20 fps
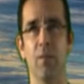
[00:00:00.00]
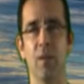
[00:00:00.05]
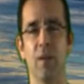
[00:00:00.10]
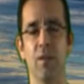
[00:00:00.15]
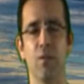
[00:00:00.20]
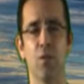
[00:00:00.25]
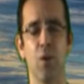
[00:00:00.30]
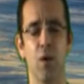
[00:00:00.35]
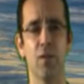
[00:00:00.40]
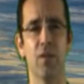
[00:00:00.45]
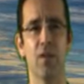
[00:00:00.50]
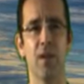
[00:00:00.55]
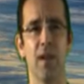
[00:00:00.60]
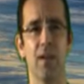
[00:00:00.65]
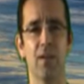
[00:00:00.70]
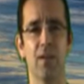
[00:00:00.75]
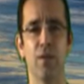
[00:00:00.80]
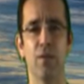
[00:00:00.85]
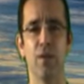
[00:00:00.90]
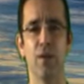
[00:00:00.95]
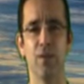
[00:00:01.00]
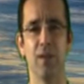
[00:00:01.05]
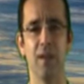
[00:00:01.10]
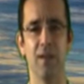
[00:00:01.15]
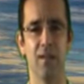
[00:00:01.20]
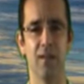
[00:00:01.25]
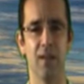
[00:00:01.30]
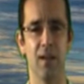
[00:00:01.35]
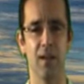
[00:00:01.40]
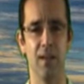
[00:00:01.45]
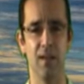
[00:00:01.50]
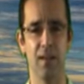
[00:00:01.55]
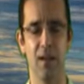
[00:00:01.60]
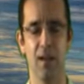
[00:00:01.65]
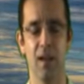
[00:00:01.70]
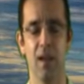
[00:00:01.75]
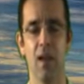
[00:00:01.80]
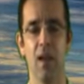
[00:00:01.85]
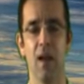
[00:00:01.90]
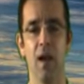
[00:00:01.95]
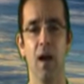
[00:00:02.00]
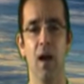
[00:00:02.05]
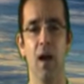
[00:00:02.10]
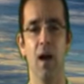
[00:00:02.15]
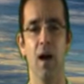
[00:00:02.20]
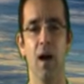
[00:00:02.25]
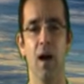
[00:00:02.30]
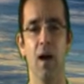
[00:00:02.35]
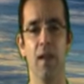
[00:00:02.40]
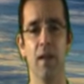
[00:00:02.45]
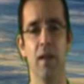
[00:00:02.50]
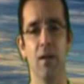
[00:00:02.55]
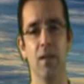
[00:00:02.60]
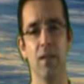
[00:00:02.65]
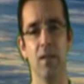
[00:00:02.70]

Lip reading: 12 states and 15 cities here